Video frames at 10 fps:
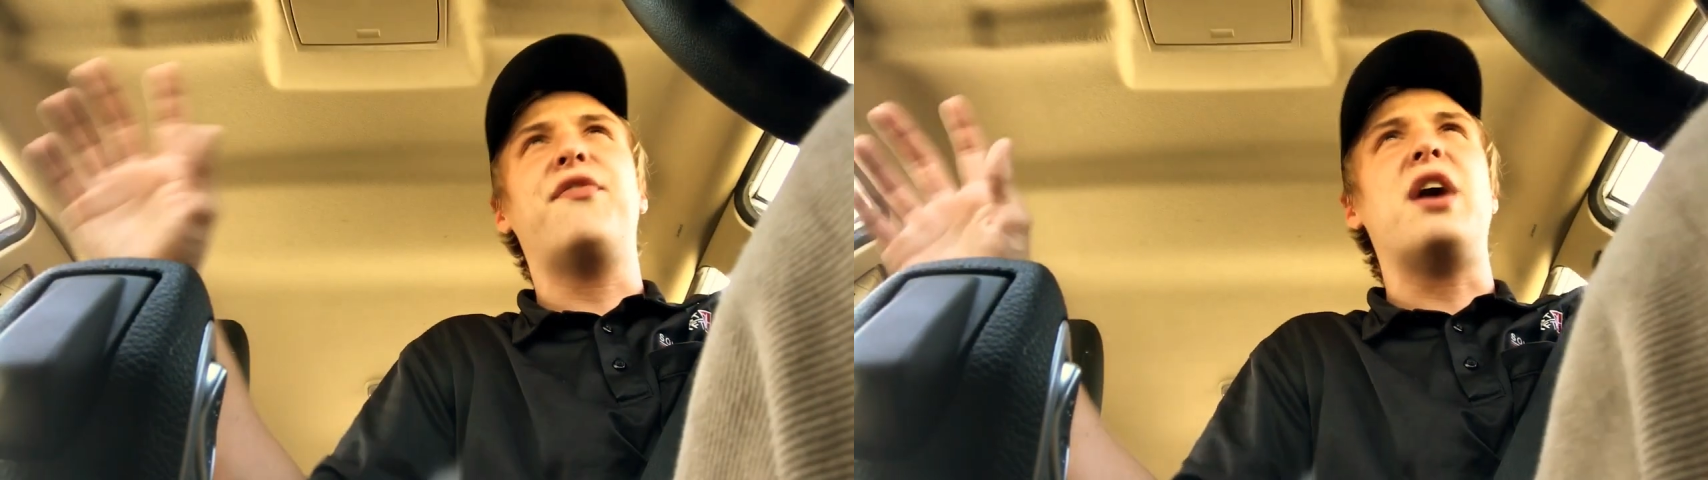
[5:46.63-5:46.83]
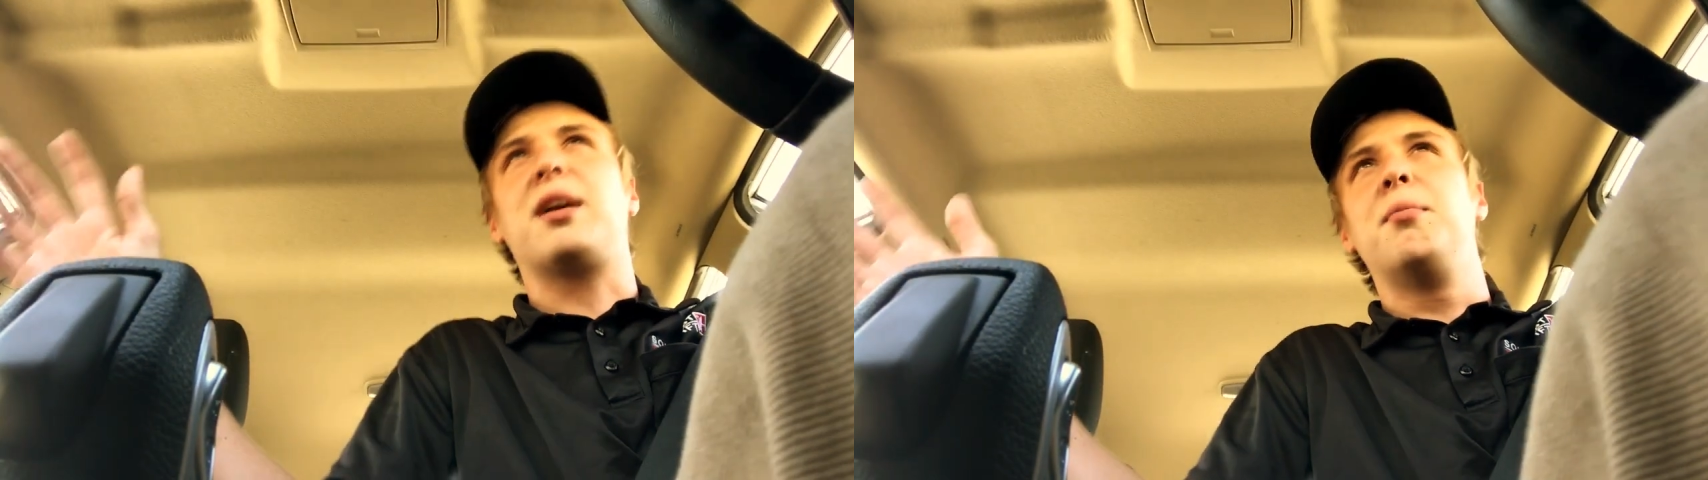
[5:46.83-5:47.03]

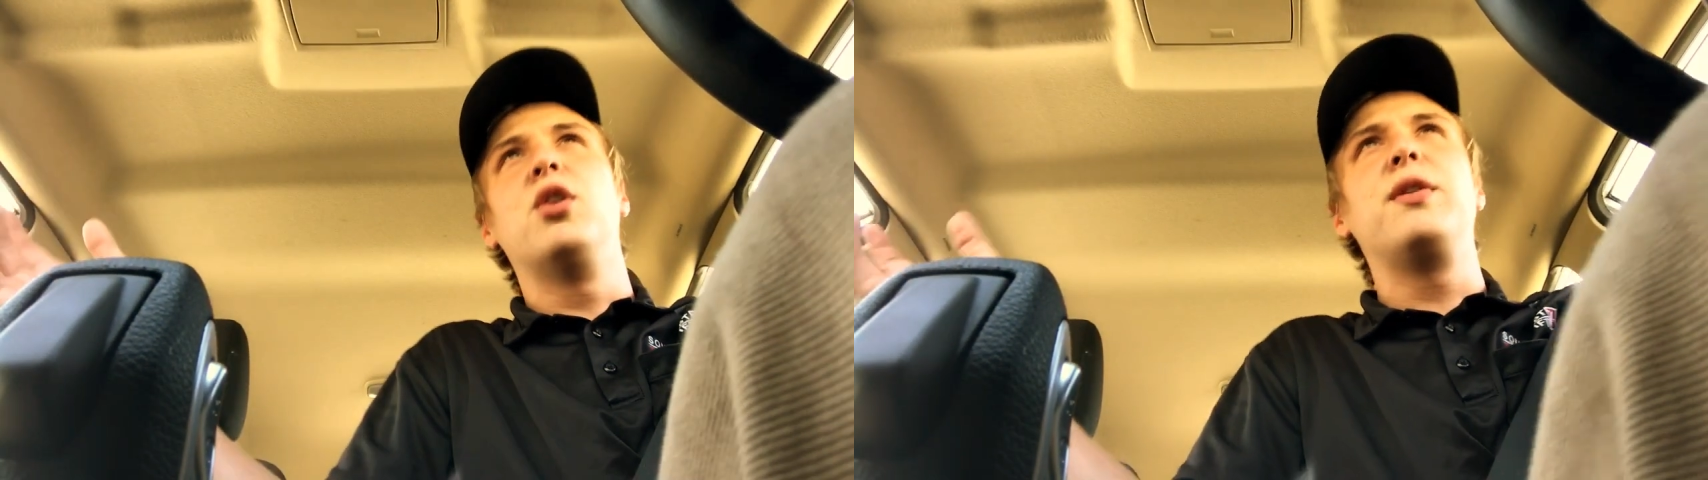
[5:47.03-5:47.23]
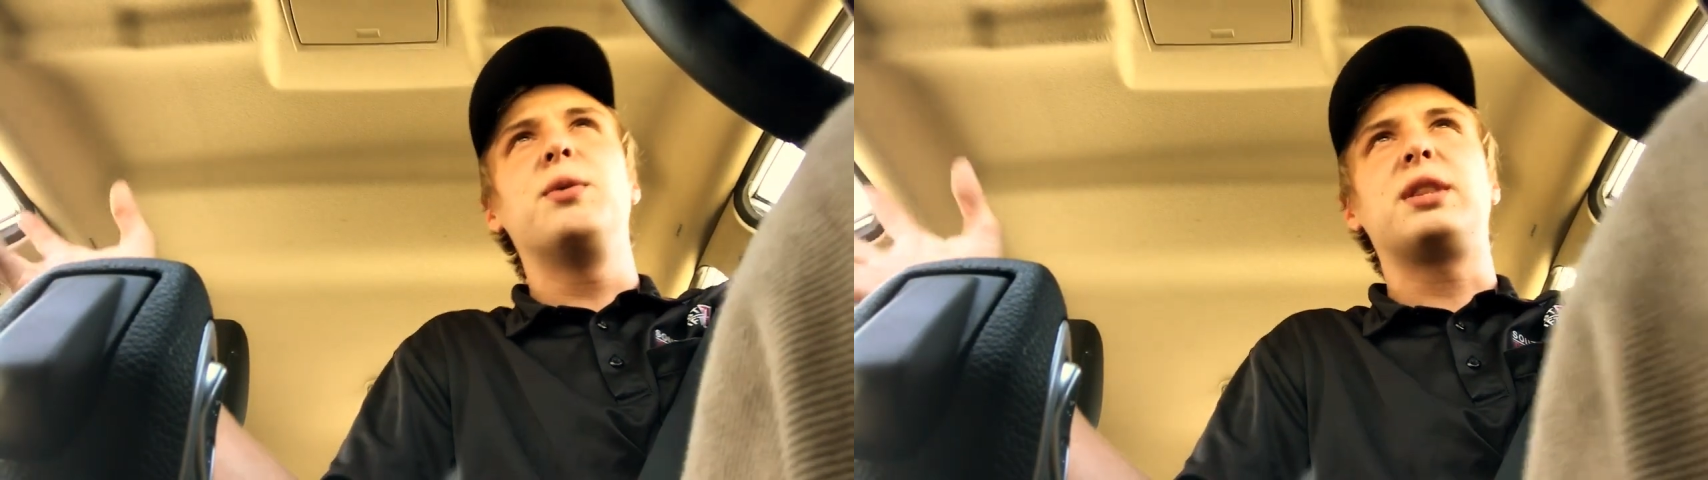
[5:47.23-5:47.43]
fucking
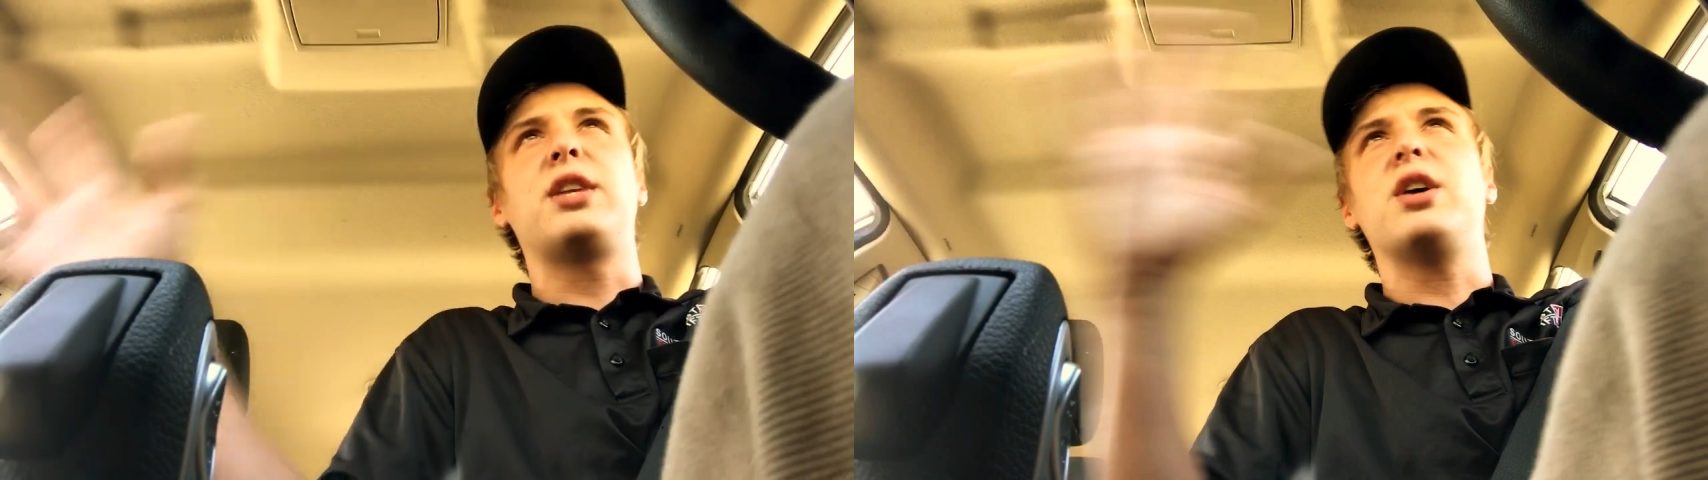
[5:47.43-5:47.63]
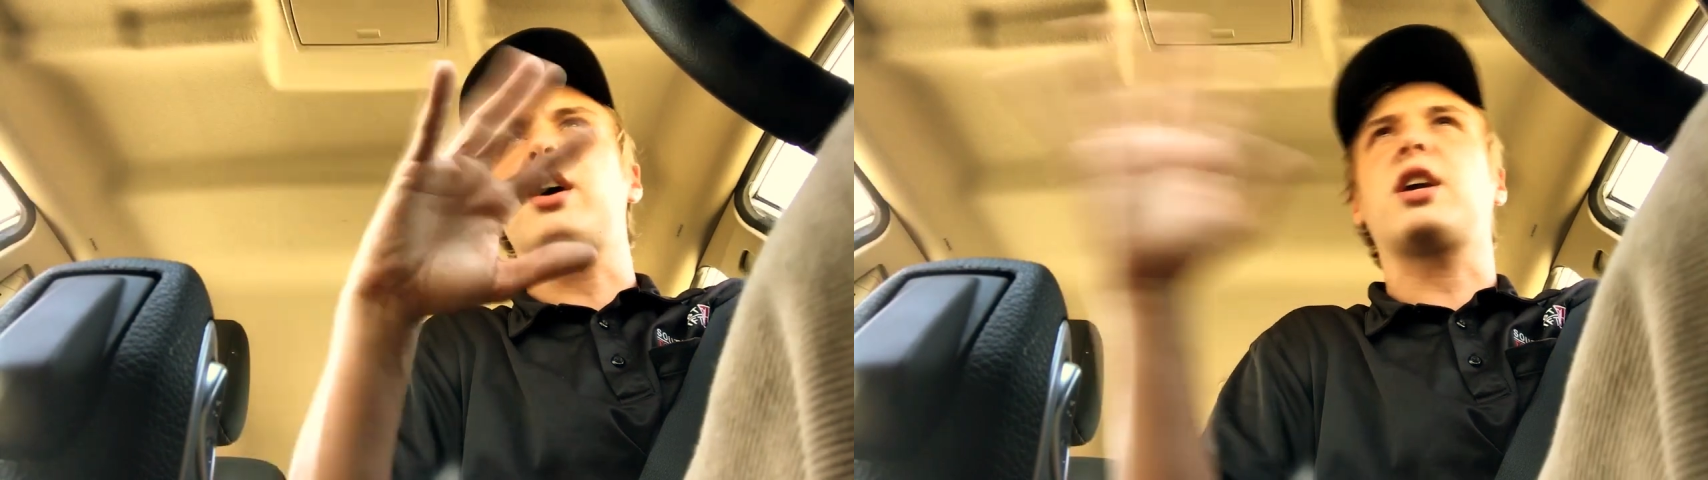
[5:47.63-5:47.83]
movie with
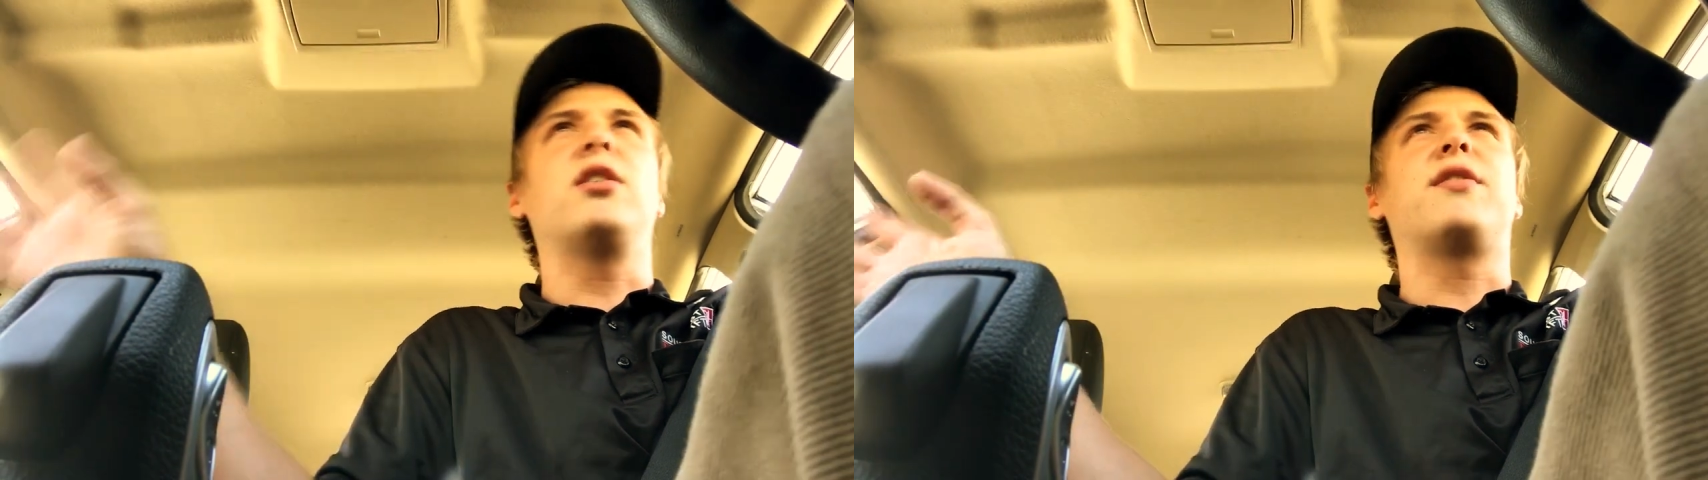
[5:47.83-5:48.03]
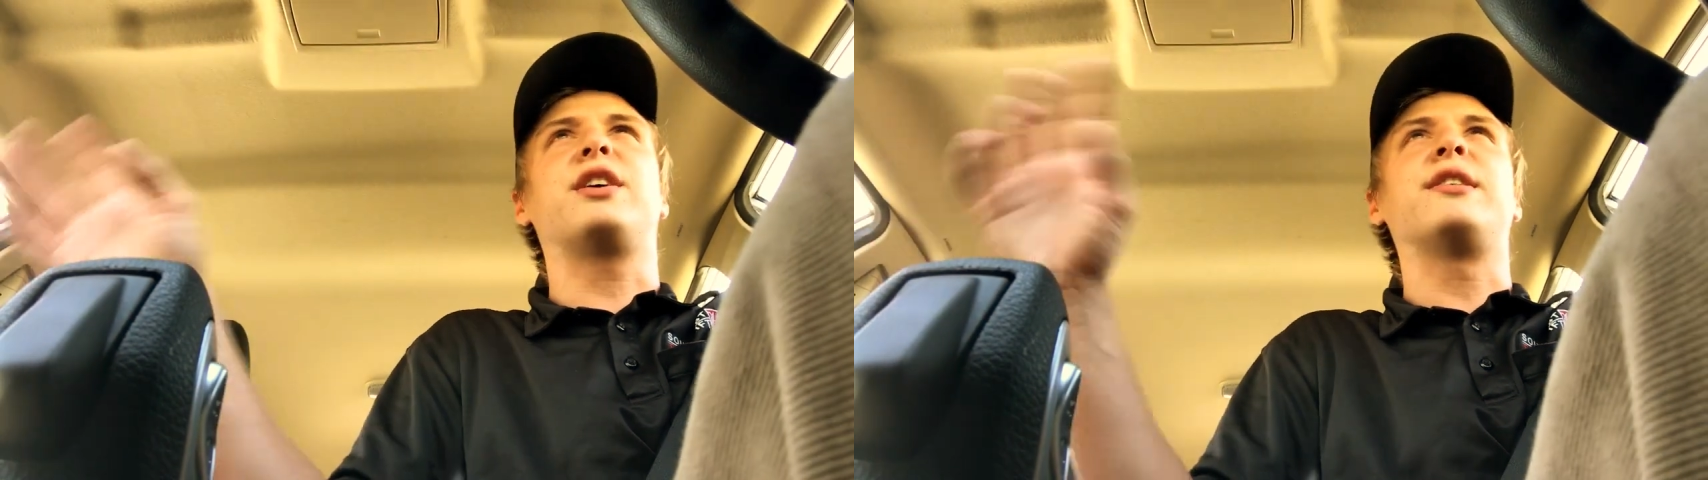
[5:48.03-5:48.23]
the Dark
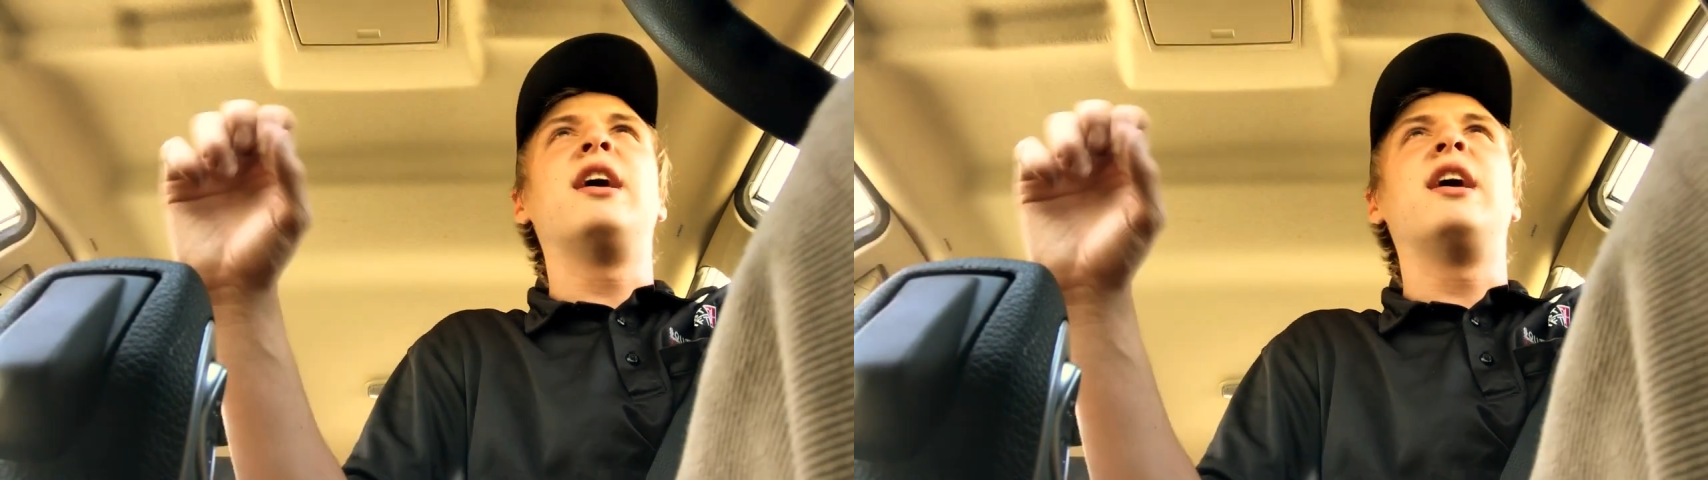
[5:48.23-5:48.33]
Universe.